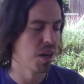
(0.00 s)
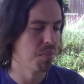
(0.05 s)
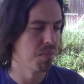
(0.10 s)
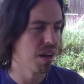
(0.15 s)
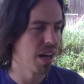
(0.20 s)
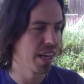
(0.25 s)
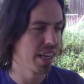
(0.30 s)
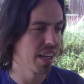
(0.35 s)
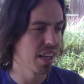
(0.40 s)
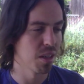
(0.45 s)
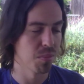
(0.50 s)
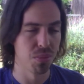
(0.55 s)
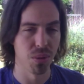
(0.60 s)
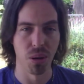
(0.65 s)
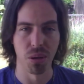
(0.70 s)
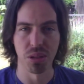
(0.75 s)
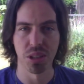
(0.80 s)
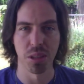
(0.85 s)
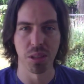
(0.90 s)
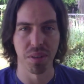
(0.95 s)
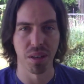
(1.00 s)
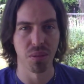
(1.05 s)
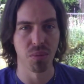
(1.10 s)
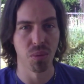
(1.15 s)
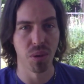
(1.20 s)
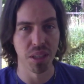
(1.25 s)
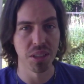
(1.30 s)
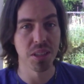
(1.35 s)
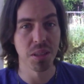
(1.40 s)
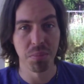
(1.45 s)
I get approached
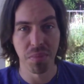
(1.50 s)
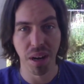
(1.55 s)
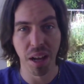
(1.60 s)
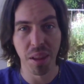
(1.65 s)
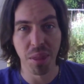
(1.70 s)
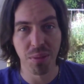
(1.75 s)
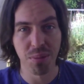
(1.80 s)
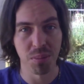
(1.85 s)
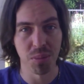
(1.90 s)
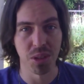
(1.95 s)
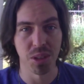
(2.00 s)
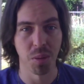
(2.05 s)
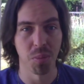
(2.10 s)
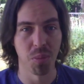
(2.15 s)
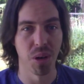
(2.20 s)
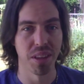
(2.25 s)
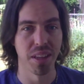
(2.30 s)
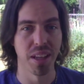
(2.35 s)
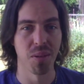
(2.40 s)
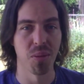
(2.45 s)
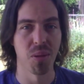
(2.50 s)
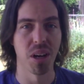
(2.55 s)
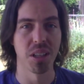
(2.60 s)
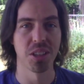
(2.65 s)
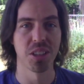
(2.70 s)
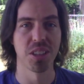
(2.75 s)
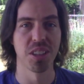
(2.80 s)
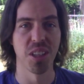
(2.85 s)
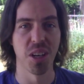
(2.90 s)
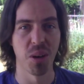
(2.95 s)
about once a month from someone that
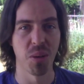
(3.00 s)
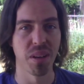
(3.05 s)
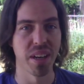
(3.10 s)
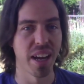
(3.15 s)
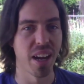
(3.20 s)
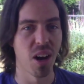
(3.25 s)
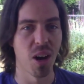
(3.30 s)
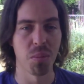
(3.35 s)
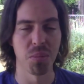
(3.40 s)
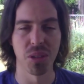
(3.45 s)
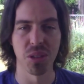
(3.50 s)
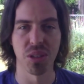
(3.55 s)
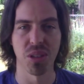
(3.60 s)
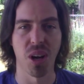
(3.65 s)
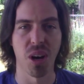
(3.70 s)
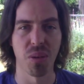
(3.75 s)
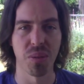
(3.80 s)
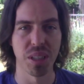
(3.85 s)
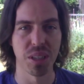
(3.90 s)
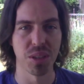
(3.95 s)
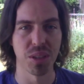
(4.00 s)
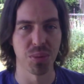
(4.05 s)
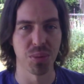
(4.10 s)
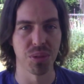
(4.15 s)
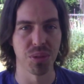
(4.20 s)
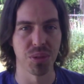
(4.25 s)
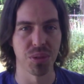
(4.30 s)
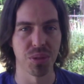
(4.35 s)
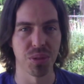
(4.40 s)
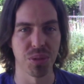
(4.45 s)
wants to know, and I almost always
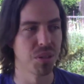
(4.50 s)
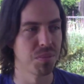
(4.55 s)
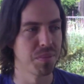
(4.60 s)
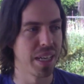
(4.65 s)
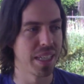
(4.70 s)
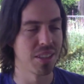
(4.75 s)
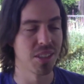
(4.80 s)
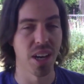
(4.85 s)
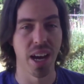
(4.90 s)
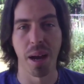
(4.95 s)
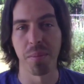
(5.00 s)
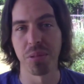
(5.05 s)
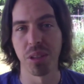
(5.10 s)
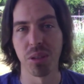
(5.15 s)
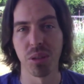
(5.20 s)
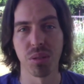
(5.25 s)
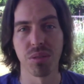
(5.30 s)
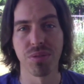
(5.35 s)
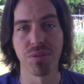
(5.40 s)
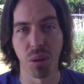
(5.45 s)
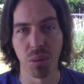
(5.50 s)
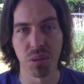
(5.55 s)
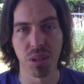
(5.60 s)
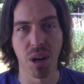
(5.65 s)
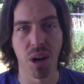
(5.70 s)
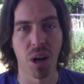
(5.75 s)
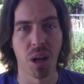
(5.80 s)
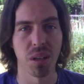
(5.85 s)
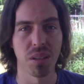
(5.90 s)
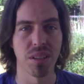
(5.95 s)
will make time to do a phone
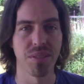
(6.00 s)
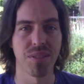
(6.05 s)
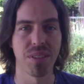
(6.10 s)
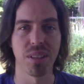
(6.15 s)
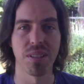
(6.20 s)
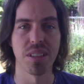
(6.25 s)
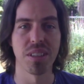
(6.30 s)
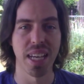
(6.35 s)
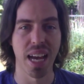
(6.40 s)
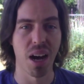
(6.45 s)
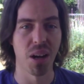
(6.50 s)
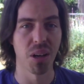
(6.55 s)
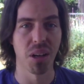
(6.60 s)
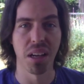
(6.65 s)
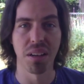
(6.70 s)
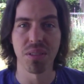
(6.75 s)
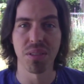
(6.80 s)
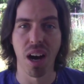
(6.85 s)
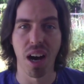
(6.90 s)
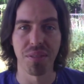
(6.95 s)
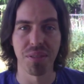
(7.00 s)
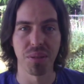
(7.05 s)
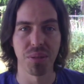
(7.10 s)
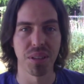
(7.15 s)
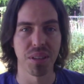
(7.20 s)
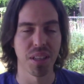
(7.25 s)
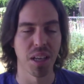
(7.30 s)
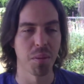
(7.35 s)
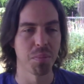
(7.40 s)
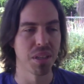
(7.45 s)
call, or if they're in town, I'll have coffee
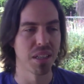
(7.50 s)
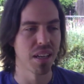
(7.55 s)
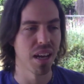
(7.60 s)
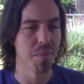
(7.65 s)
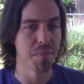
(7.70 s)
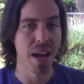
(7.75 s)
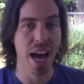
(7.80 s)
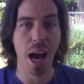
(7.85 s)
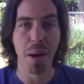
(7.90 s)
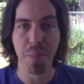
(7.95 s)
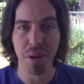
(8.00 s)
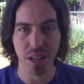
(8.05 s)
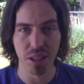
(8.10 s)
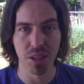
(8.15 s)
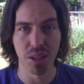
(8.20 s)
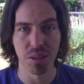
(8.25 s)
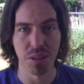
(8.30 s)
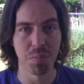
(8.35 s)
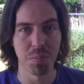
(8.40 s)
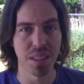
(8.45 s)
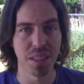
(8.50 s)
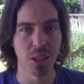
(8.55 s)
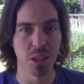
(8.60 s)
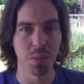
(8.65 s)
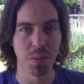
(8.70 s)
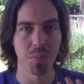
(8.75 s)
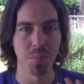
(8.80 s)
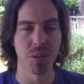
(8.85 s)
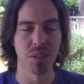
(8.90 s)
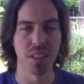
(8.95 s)
with them, and I'm happy to do it because
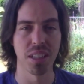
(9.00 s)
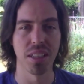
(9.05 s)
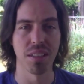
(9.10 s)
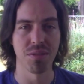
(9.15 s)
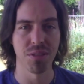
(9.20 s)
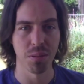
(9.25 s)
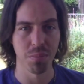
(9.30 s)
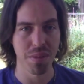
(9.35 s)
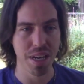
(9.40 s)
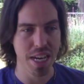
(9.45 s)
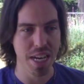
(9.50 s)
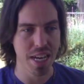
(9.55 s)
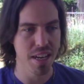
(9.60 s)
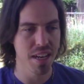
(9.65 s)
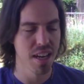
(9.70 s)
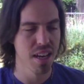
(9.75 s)
people did it for me.